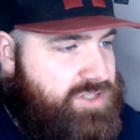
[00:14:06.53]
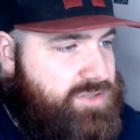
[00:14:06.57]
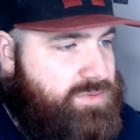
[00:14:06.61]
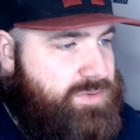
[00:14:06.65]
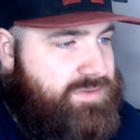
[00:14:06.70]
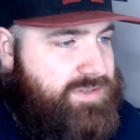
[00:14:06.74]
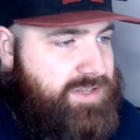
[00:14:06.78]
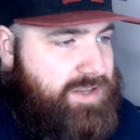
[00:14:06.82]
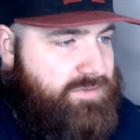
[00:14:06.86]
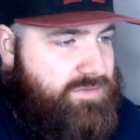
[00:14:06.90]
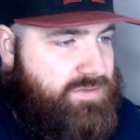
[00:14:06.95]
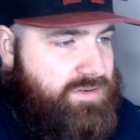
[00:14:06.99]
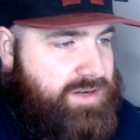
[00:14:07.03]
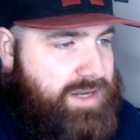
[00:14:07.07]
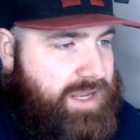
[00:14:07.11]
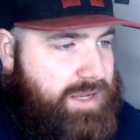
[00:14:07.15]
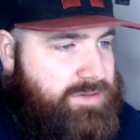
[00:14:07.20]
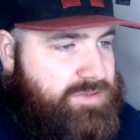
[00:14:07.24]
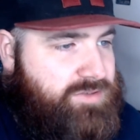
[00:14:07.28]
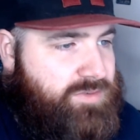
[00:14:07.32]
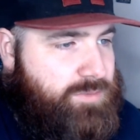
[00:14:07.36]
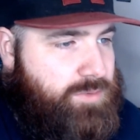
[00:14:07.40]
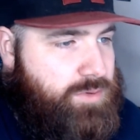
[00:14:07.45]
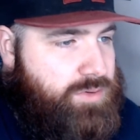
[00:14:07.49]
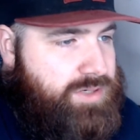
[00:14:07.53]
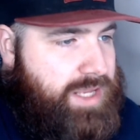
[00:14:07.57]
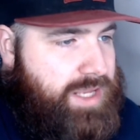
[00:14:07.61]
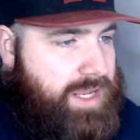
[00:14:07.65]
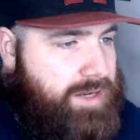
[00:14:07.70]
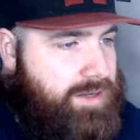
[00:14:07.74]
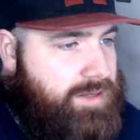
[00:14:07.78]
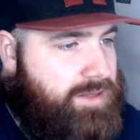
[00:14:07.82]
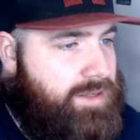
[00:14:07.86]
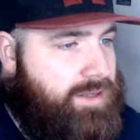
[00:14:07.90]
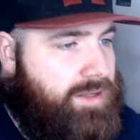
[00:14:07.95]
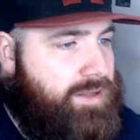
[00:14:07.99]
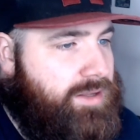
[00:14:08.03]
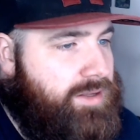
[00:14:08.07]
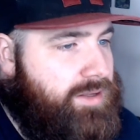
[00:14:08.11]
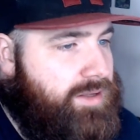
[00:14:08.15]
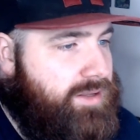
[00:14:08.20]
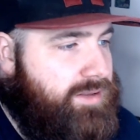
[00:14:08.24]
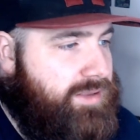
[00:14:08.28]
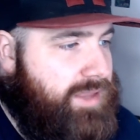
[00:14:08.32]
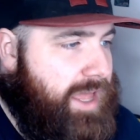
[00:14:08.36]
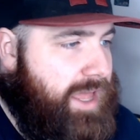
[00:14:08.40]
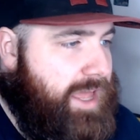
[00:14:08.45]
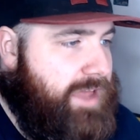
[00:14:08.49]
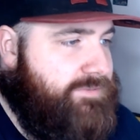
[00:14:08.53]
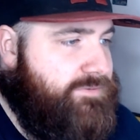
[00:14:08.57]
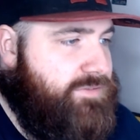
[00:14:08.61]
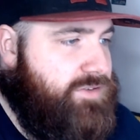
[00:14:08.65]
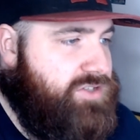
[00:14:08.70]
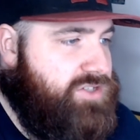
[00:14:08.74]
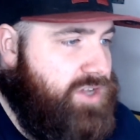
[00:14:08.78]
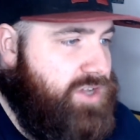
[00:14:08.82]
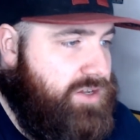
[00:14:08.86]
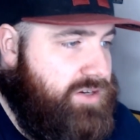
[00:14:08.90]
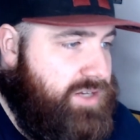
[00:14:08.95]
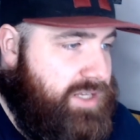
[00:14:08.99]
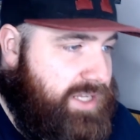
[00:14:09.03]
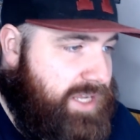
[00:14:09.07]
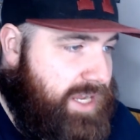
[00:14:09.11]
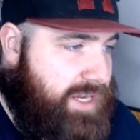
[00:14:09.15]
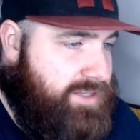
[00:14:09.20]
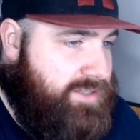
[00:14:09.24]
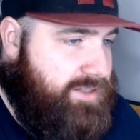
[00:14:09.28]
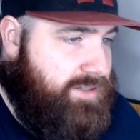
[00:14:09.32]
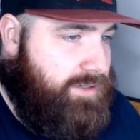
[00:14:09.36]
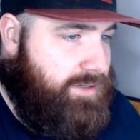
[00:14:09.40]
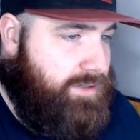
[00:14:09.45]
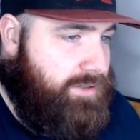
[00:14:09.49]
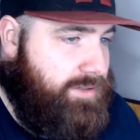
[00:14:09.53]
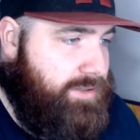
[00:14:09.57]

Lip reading: with different names from your deck. Their effects are negated.